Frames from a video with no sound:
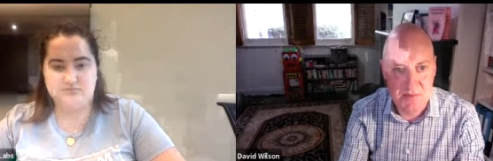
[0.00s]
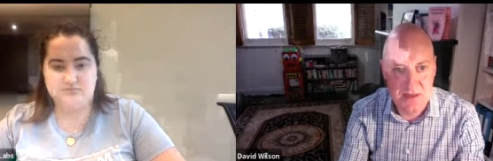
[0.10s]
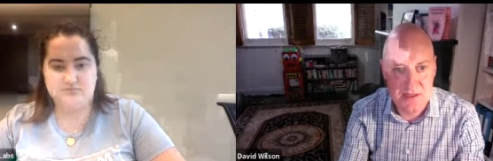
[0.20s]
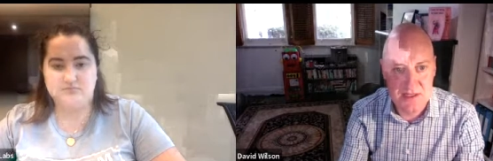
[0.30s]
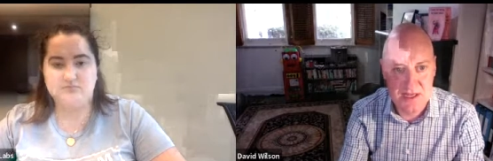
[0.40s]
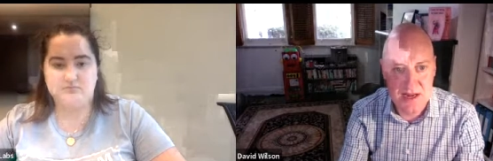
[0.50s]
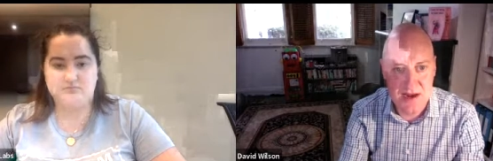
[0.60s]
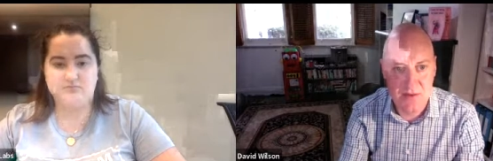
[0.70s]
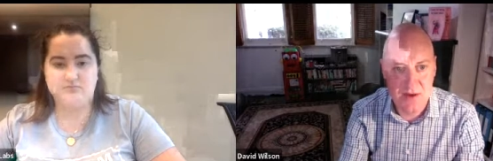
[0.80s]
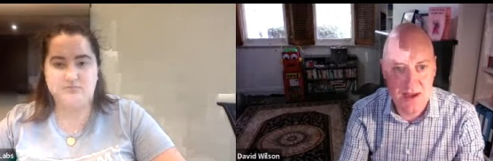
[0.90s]
Speaker 1: men need to get
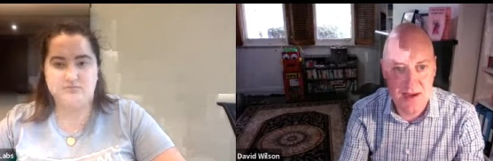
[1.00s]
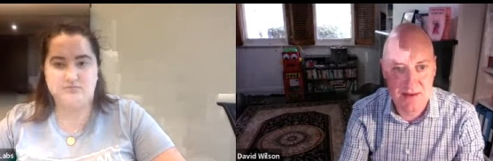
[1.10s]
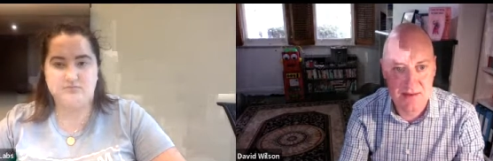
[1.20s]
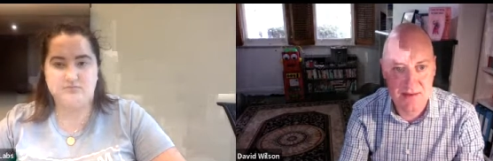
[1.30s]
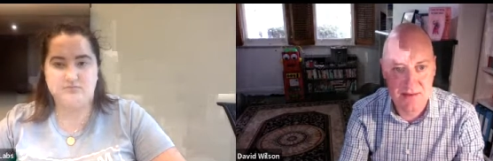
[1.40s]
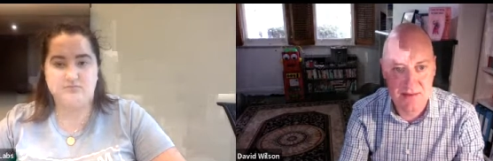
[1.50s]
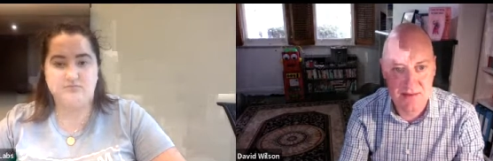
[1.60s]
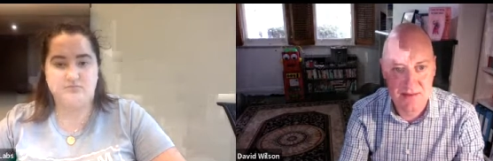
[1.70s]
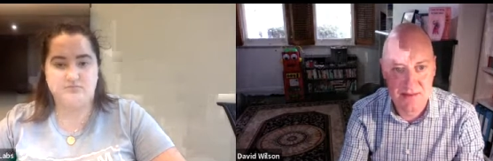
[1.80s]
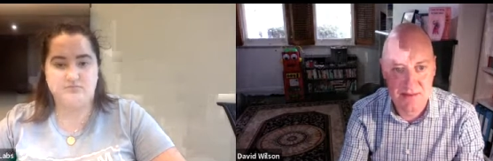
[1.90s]
out of the way.
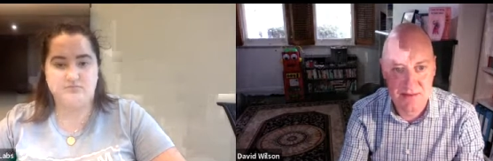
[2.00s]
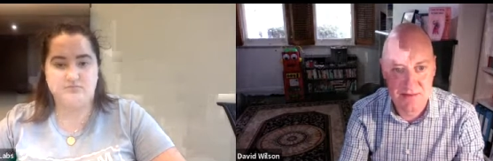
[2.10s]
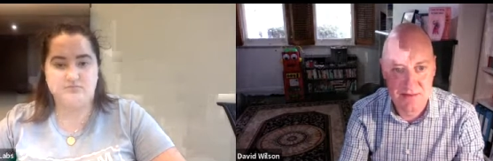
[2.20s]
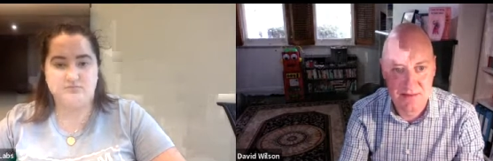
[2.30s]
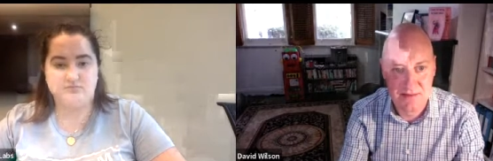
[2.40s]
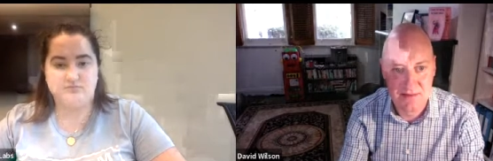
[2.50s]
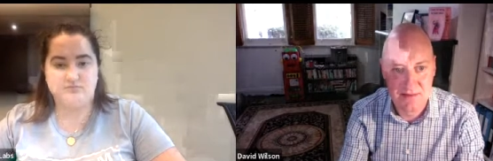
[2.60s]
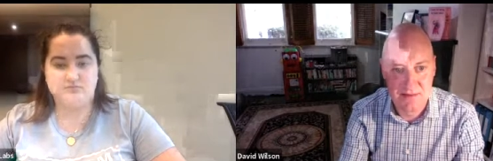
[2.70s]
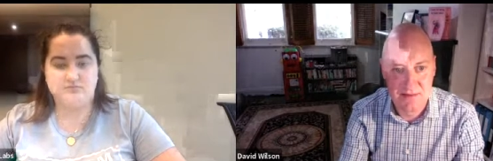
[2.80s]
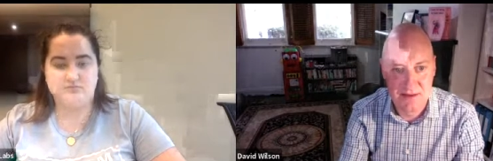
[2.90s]
Mm.
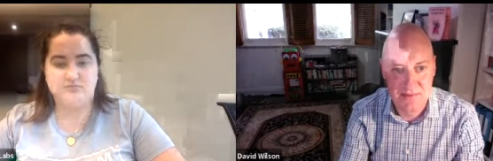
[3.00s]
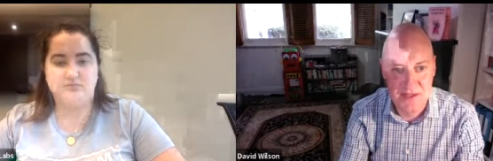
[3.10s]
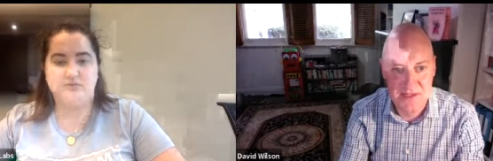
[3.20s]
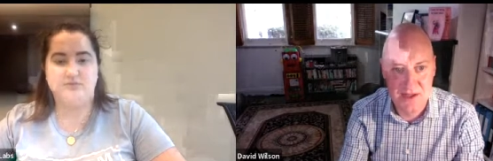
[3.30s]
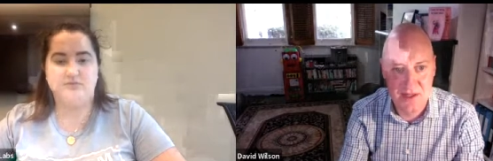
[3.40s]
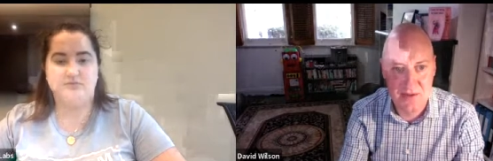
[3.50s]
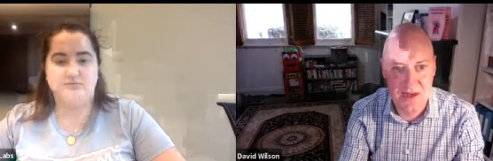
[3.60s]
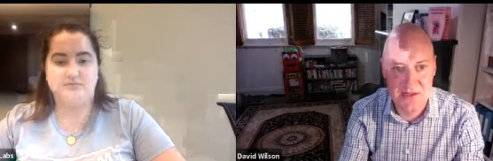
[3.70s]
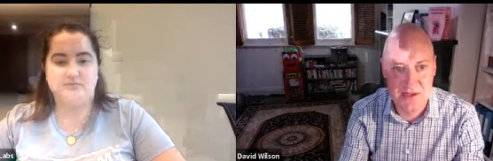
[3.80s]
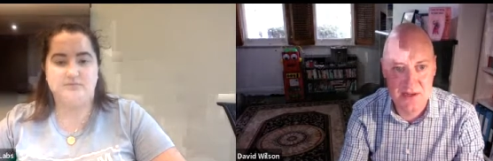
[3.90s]
Um, that's the only
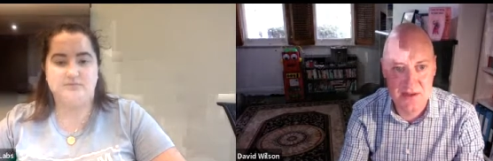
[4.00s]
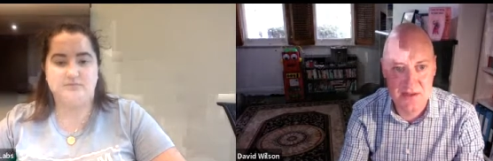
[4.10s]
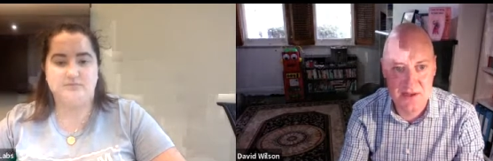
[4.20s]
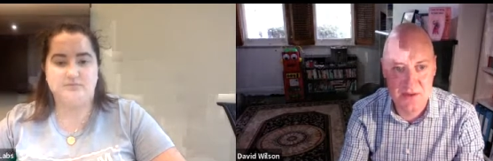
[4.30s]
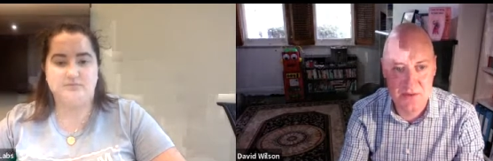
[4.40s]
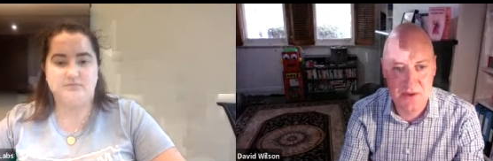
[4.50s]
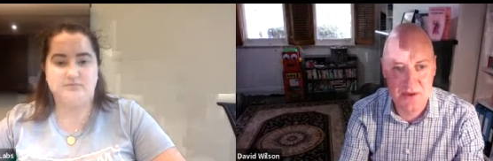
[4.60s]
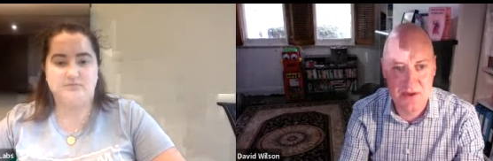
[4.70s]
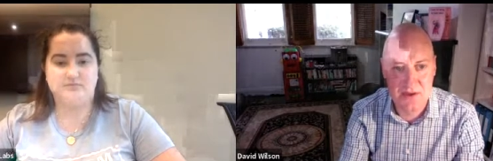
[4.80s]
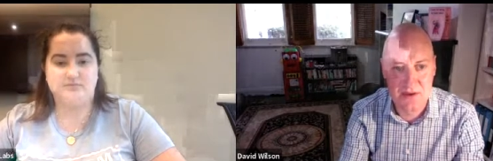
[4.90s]
way it's gonna it's gonna
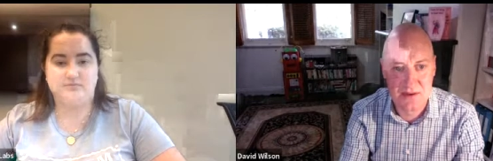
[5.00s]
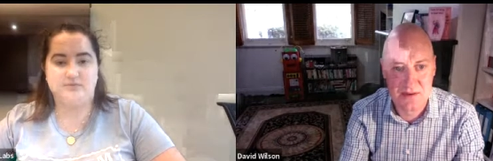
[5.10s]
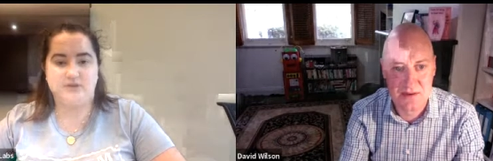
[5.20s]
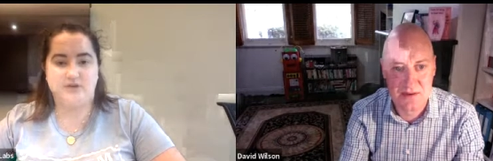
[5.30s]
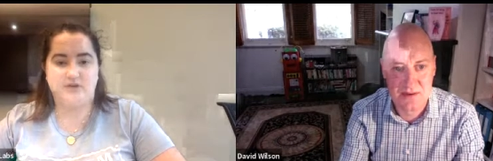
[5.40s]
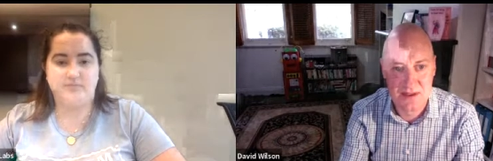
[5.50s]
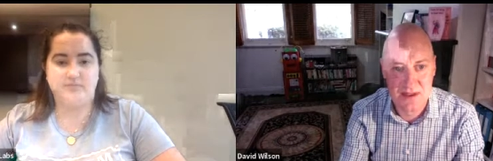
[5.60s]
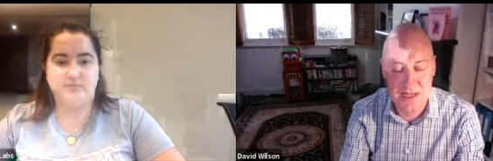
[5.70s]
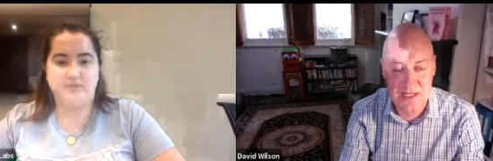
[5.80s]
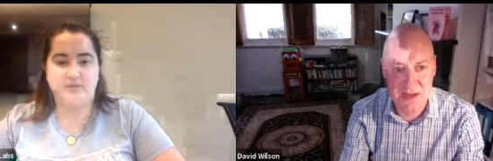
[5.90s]
work. Yeah.
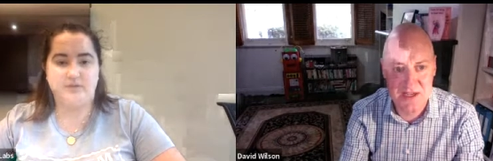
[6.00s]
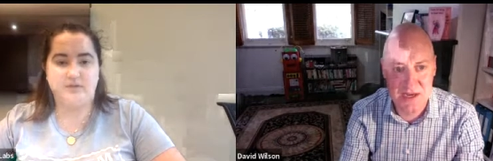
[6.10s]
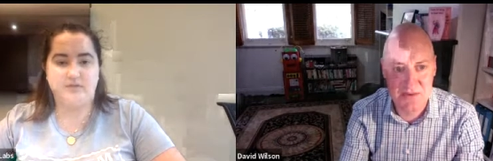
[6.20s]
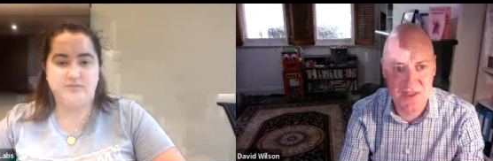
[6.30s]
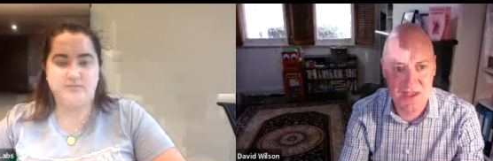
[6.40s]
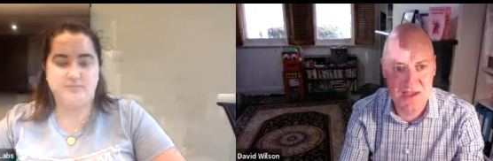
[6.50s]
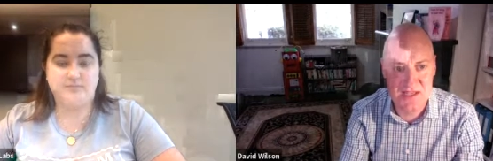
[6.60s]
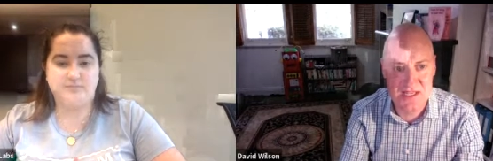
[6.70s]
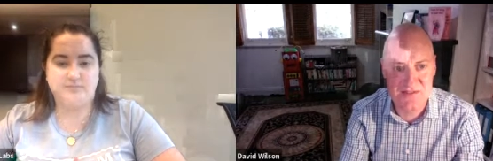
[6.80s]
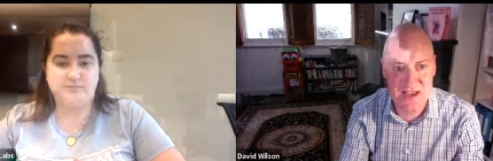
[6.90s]
And spending time with your
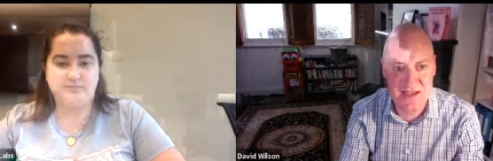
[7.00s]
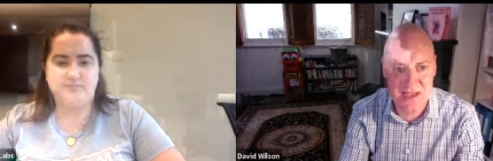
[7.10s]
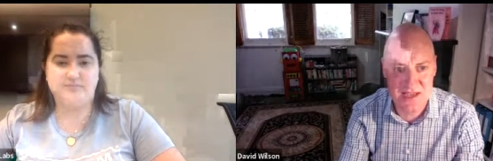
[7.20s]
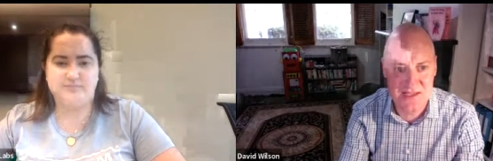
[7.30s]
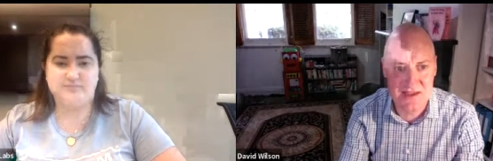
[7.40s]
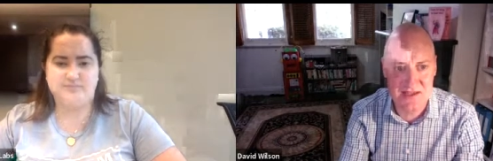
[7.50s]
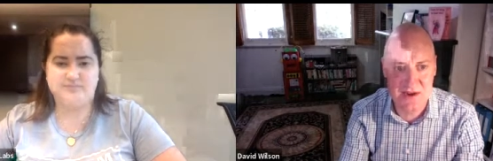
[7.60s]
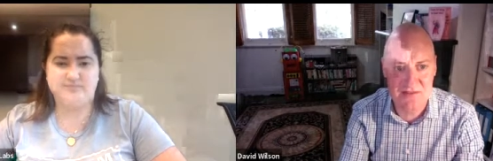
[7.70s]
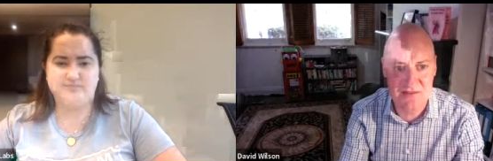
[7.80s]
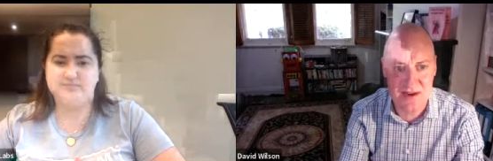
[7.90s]
kids is fantastic. It's
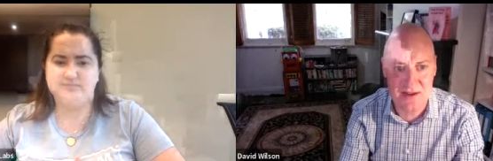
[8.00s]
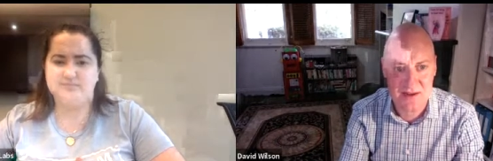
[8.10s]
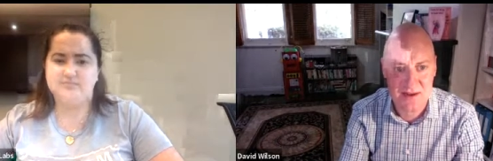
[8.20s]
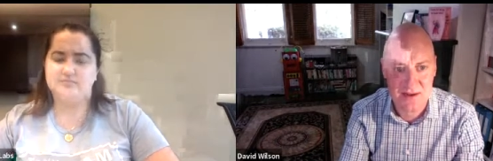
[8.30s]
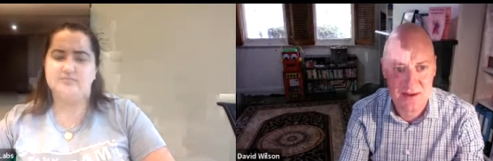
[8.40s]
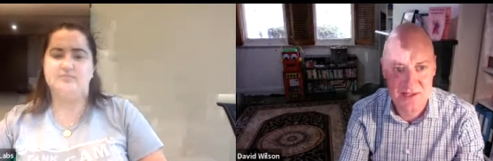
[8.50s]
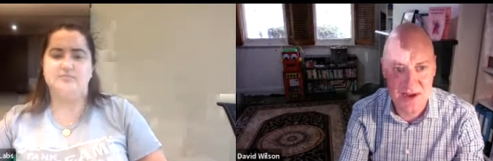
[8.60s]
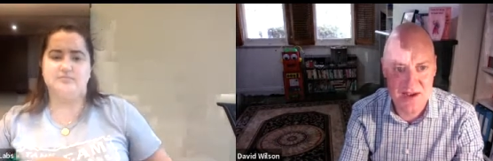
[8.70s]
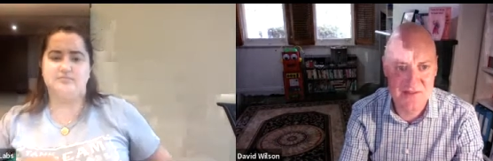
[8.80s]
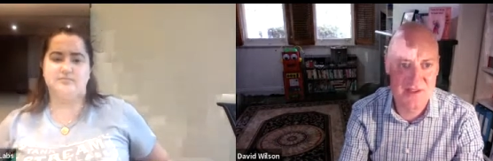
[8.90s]
great fun. So
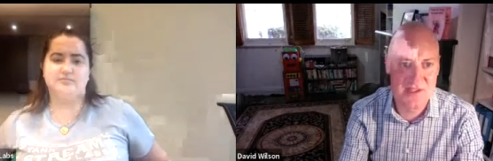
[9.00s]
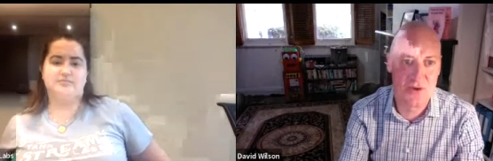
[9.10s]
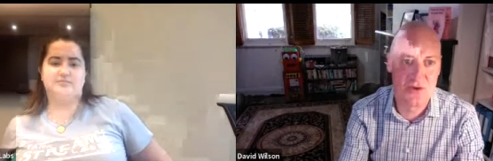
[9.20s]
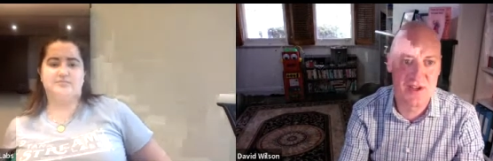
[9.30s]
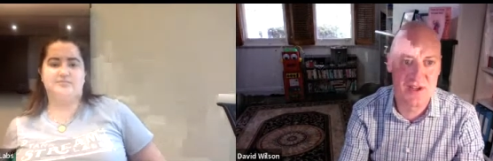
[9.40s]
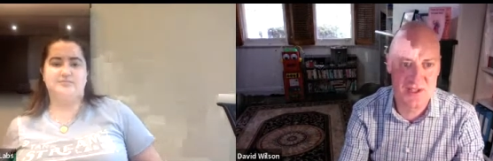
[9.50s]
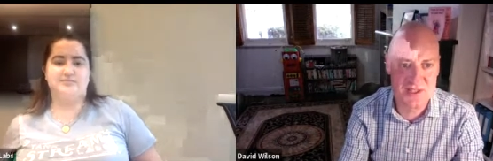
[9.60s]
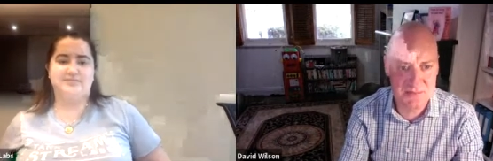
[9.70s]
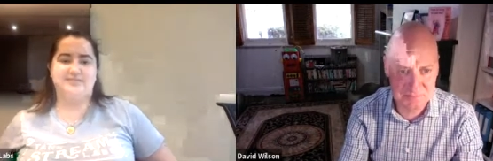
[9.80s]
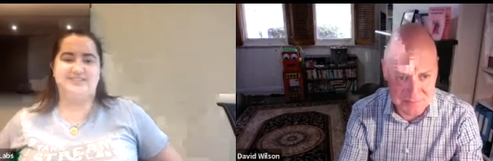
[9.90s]
mm. after this call
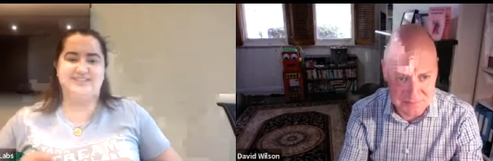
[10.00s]
finishes,